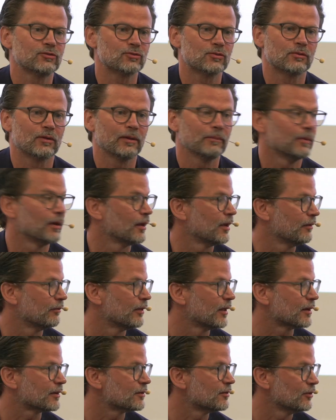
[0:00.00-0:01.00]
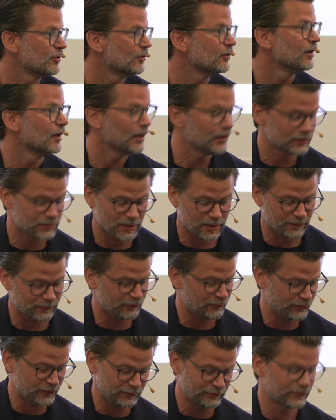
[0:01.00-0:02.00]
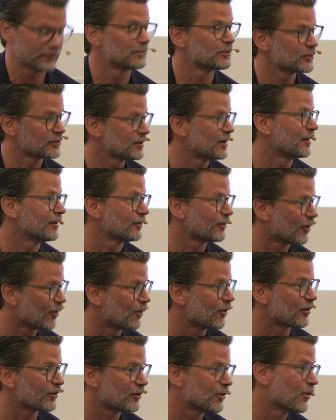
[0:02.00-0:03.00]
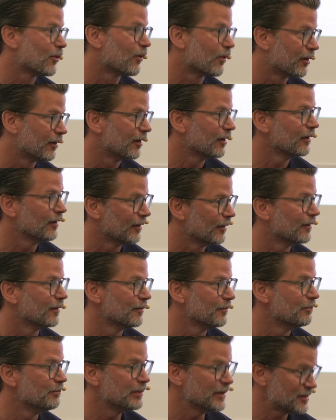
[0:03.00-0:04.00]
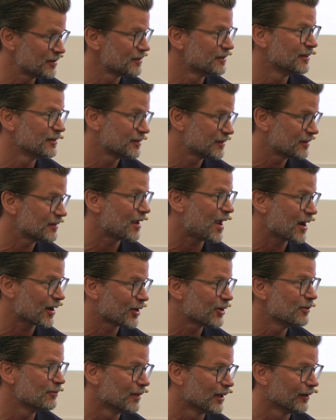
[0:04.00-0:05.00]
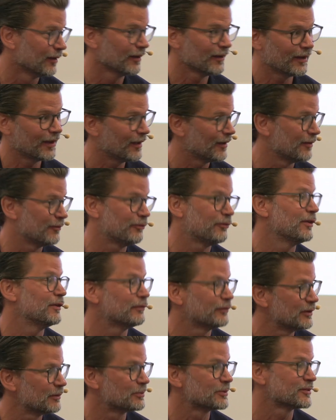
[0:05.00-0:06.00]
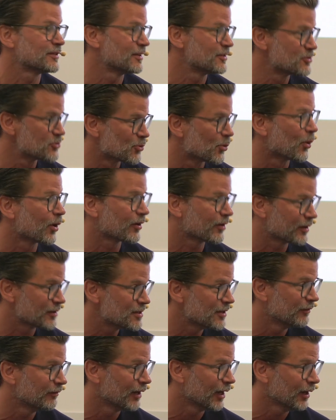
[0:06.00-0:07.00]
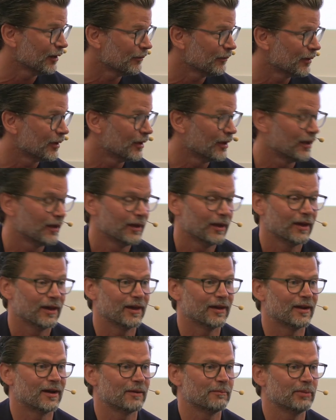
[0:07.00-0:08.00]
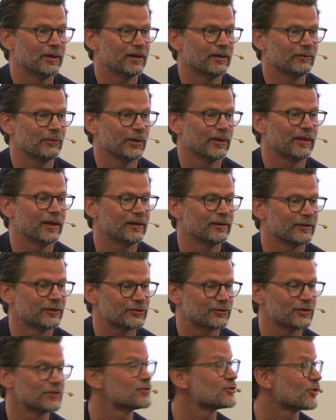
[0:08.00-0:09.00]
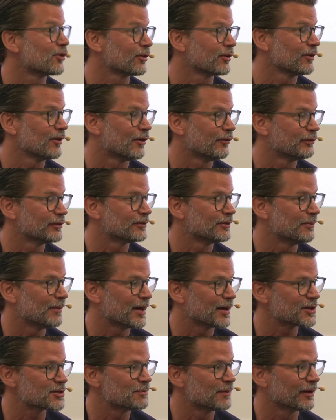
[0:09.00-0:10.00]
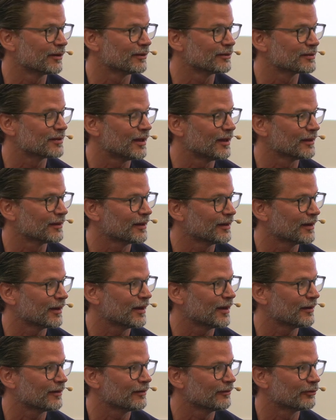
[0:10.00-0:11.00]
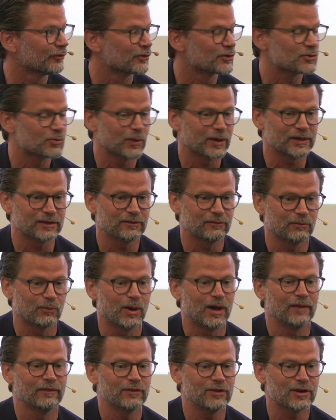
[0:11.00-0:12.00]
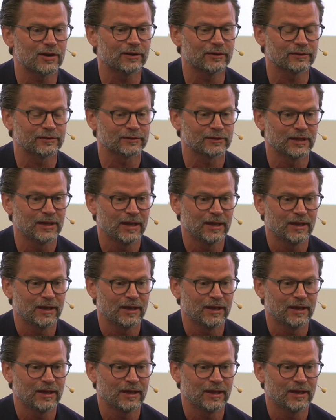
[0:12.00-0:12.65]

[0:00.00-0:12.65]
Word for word: strongly believe that you need to have 50% hardcore business acumen and 50% raw creativity. Mm. And I've been in the industry, starting off as a management consultant, and then for 21 years,